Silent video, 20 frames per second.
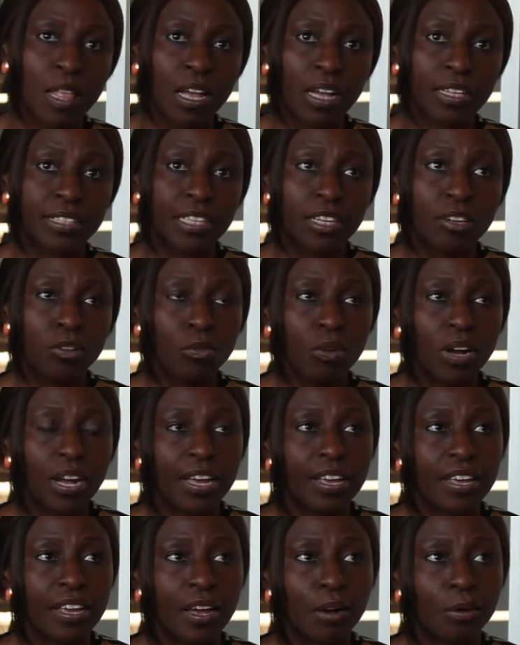I'll tell you
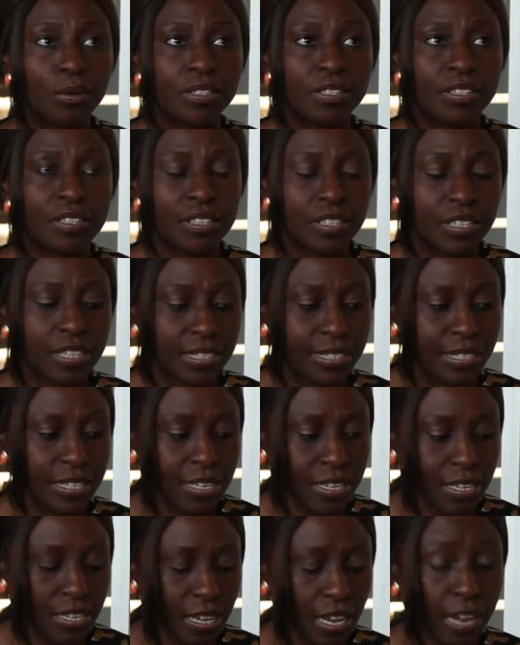why. I was in
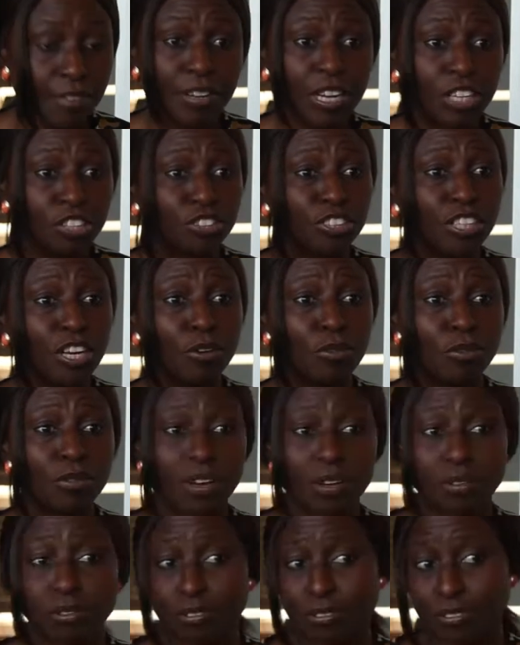Italy. Every country I go
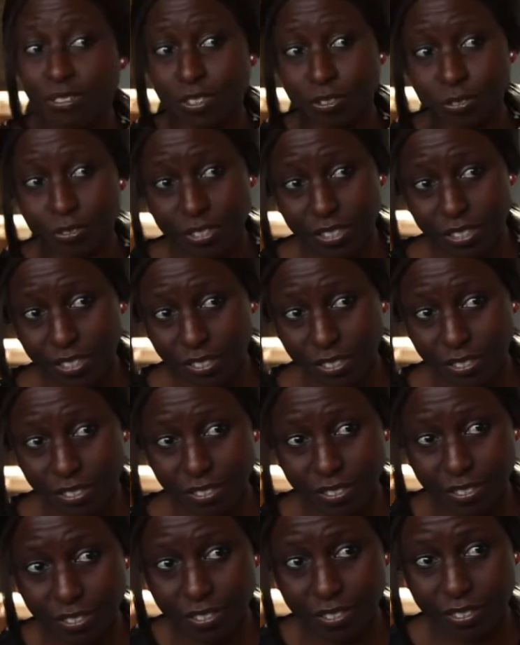to the streets.
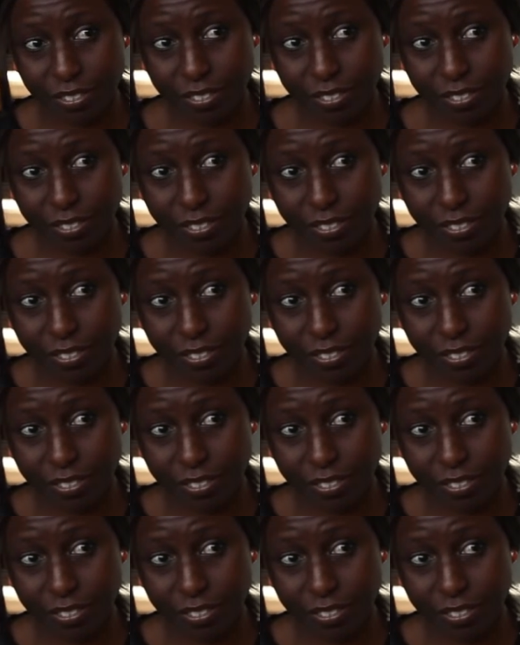Okay.